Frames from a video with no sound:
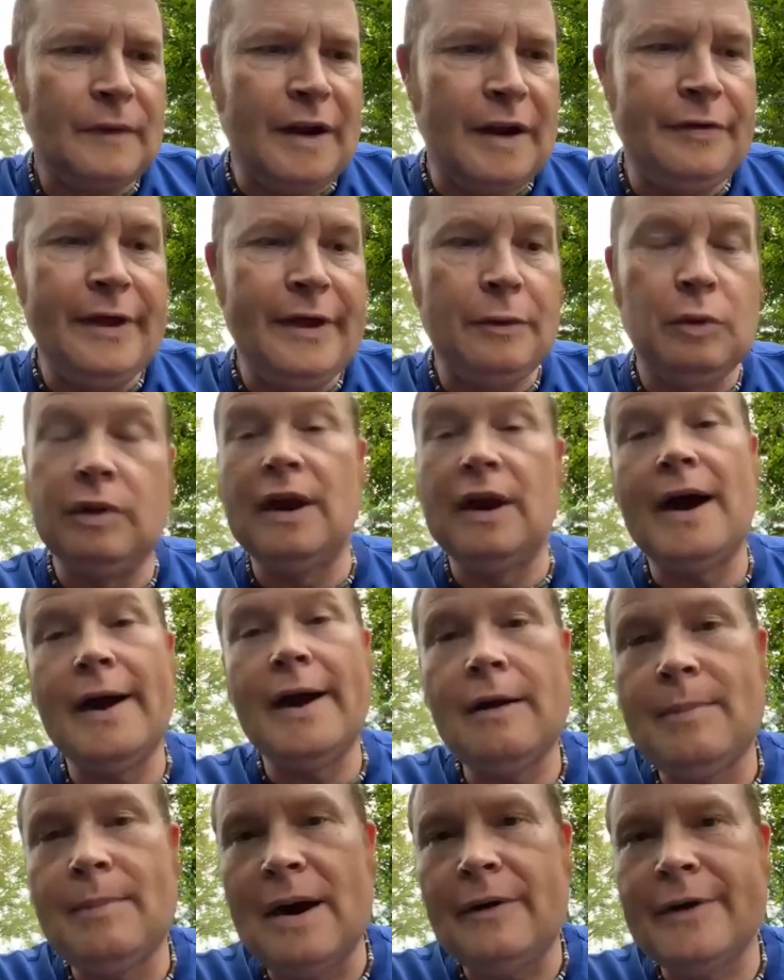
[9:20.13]
They will lie
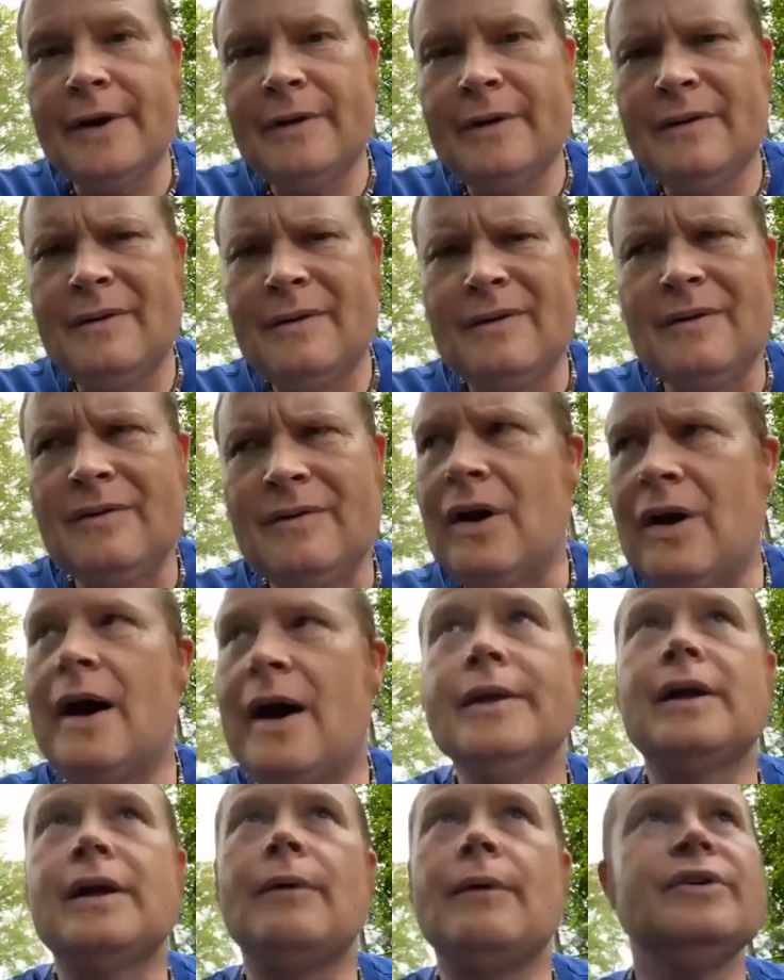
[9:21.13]
about it.
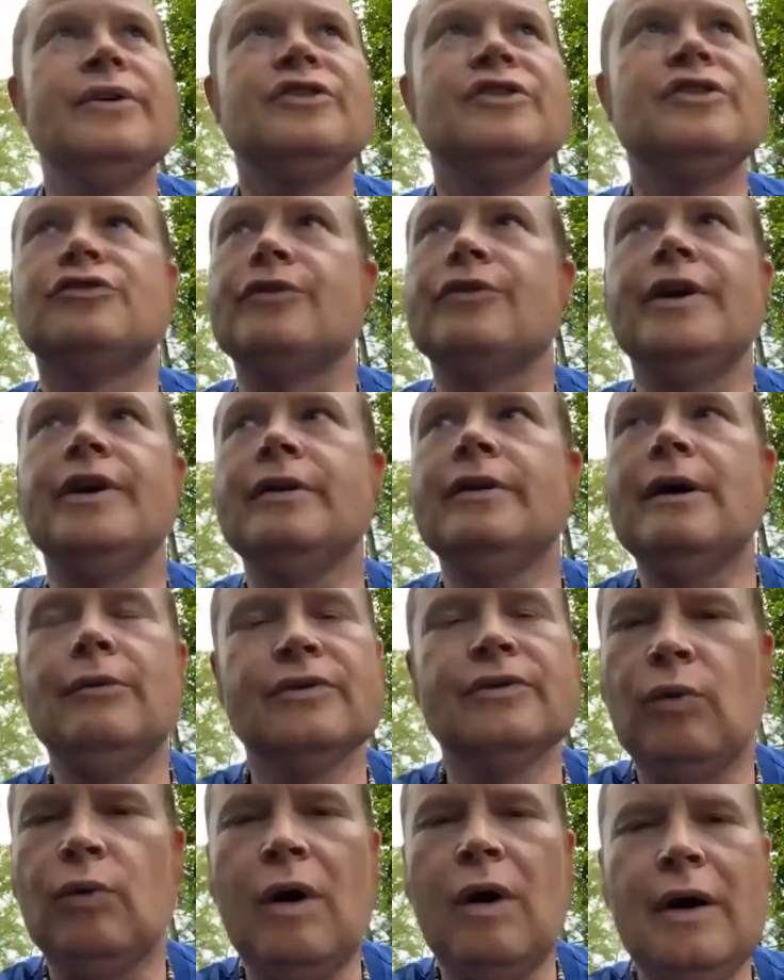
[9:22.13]
I wasn't drinking. That
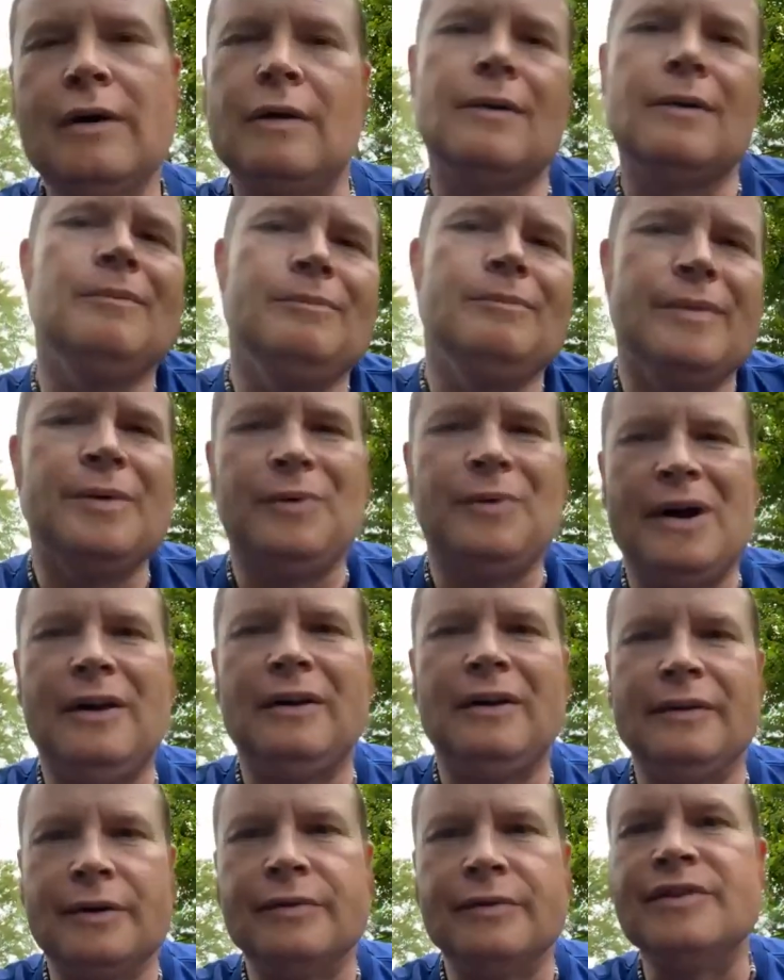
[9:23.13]
was water.
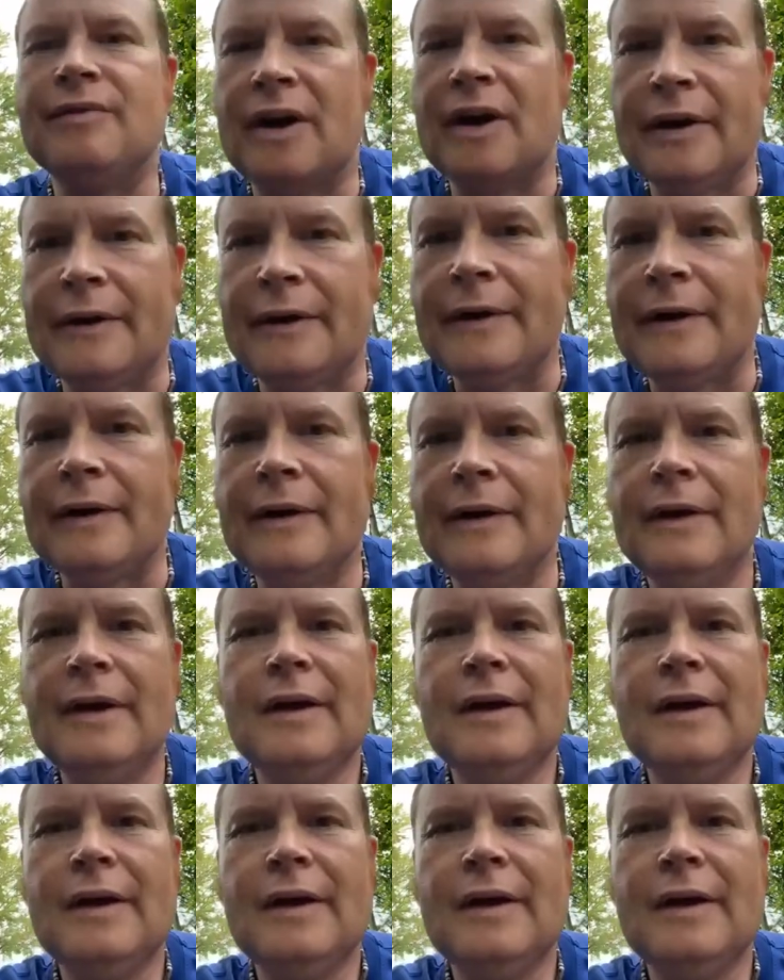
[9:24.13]
Meanwhile, it was vodka.